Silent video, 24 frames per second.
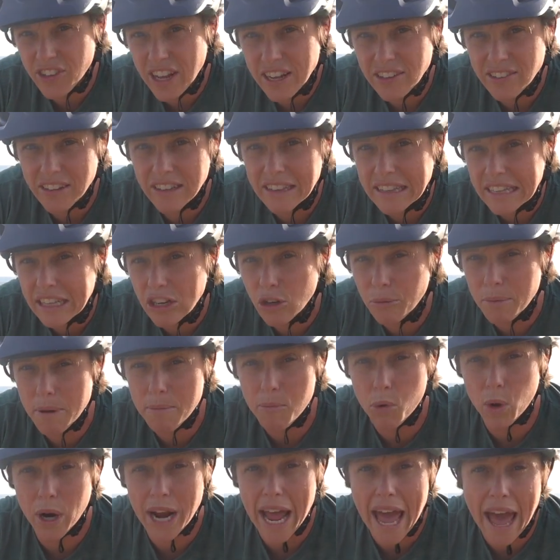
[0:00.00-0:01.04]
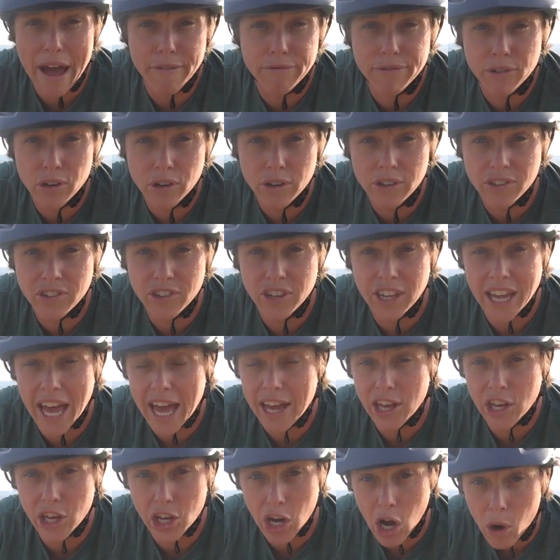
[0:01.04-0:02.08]
takes a little bit more effort to
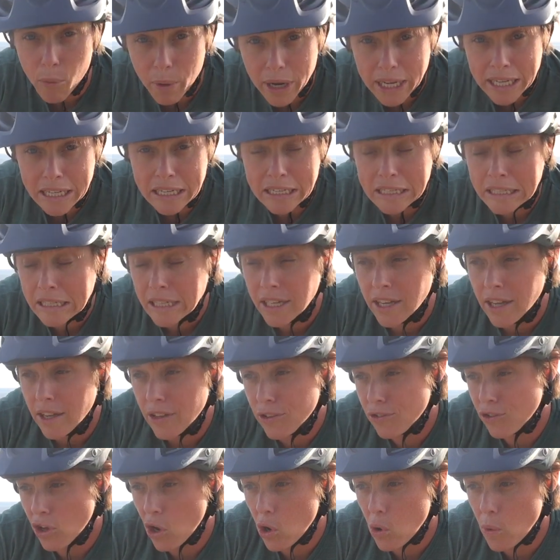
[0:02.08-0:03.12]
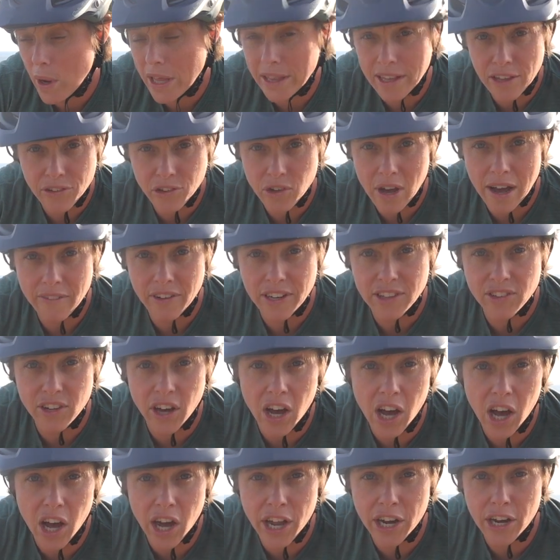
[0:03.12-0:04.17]
get going. So unless you have a
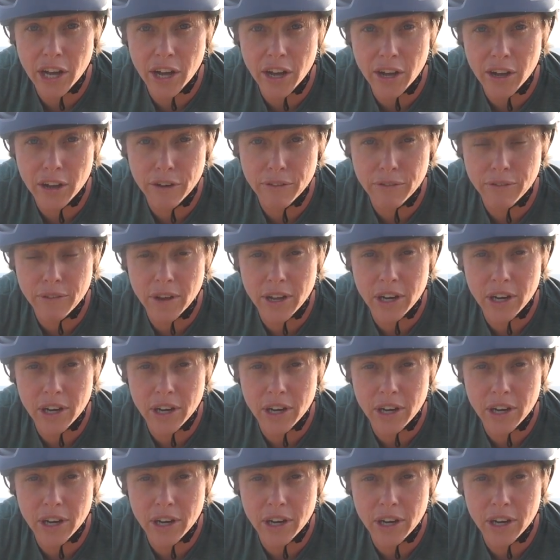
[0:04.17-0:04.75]
ton of